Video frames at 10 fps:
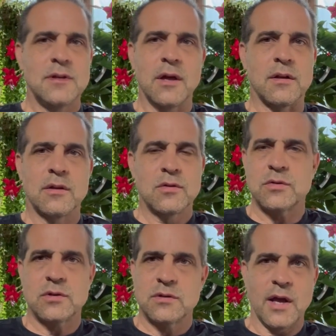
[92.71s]
None.
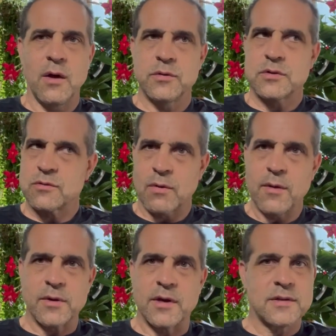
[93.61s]
There's towns
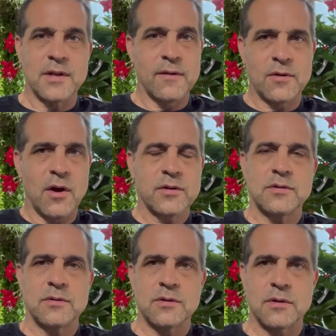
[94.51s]
surrounding us. I've talked
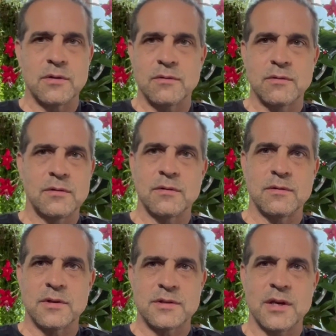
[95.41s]
to
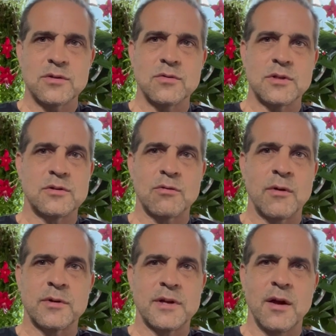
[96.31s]
the assessors in
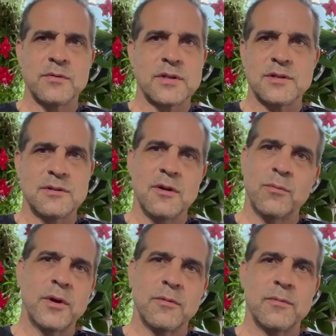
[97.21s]
surrounding towns. They said, no,
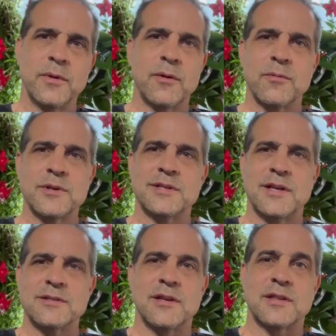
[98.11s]
we don't
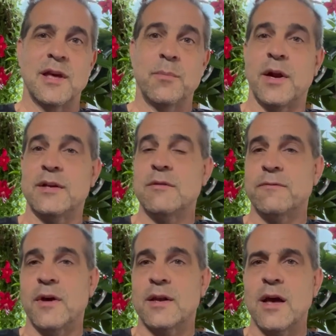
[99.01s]
reassess like that. But I did
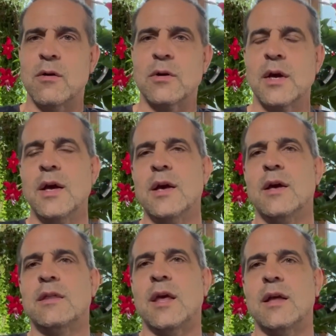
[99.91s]
find out
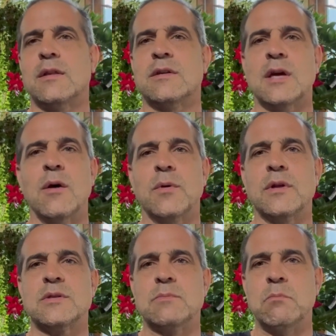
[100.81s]
that the town
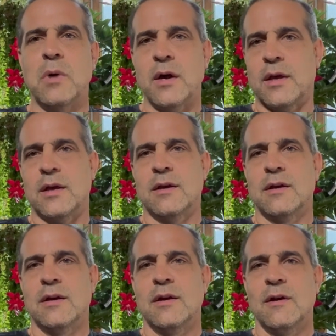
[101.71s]
gets money
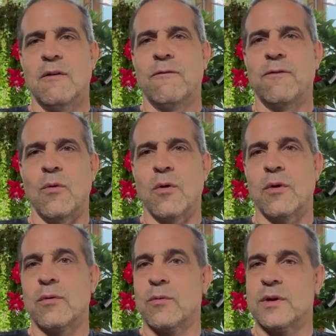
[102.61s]

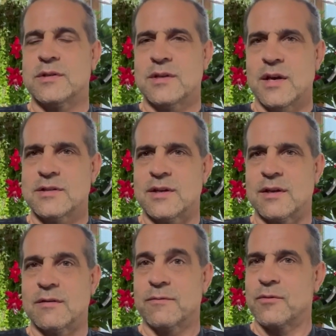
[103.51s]
for
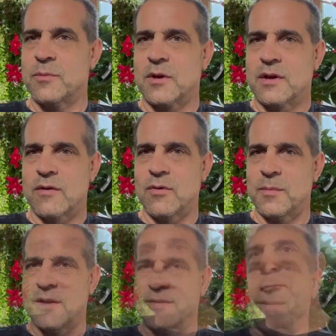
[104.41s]
reassessing from the
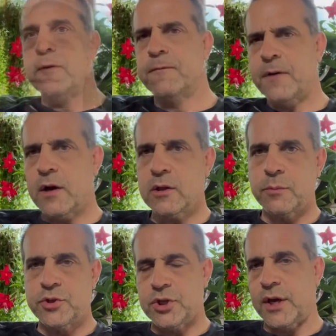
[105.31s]
government. If you file
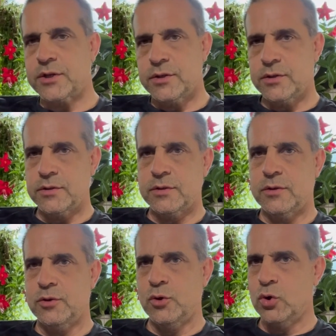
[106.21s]
objections
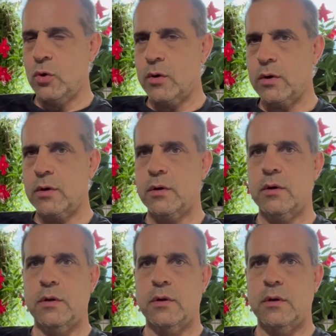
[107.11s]
to your
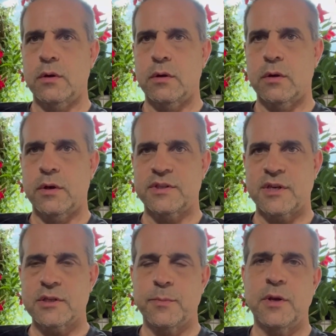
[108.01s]

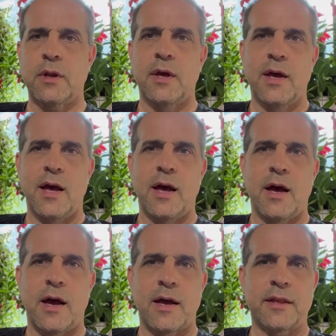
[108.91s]
assessment,
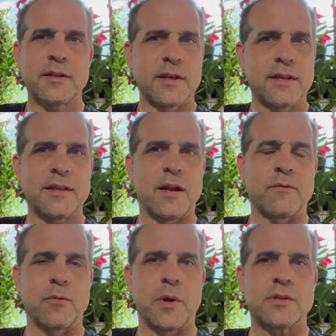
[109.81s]
I'd like to get that
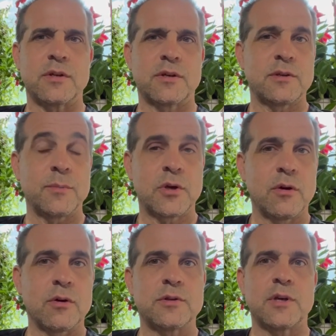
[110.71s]
information because I'm
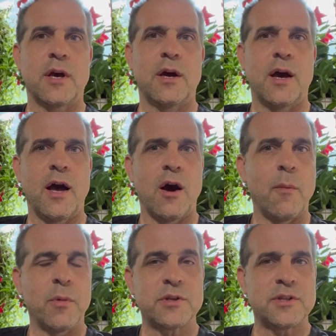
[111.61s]
curious how
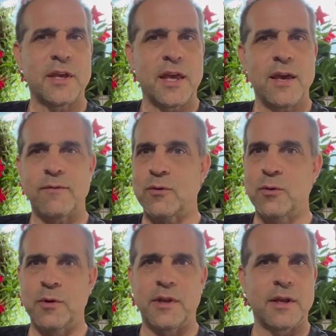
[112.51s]
much they gave and
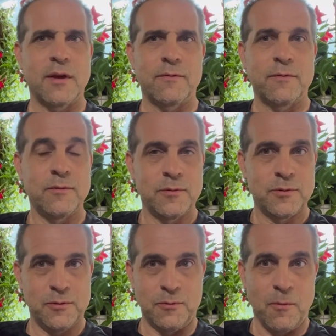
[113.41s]
who did they give
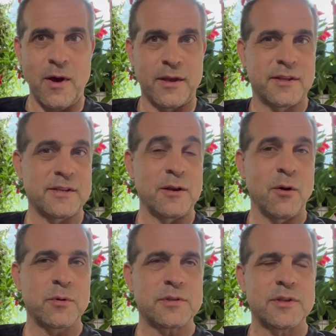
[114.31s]
to what. Because I
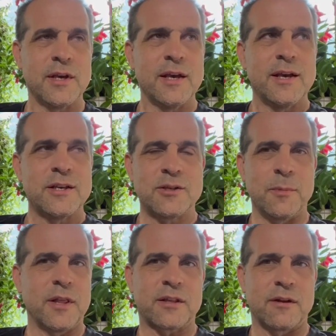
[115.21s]
noticed some
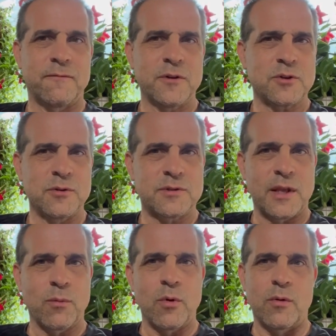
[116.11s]
elected officials,
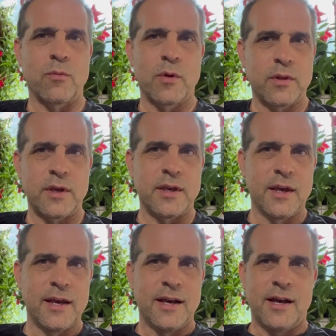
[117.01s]
they weren't really
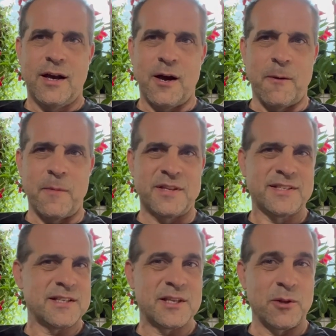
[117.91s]

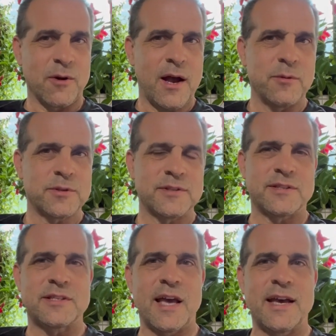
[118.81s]
assessing their houses
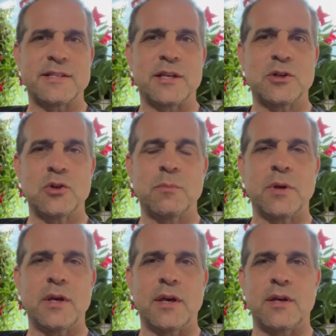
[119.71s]
as high as they should be.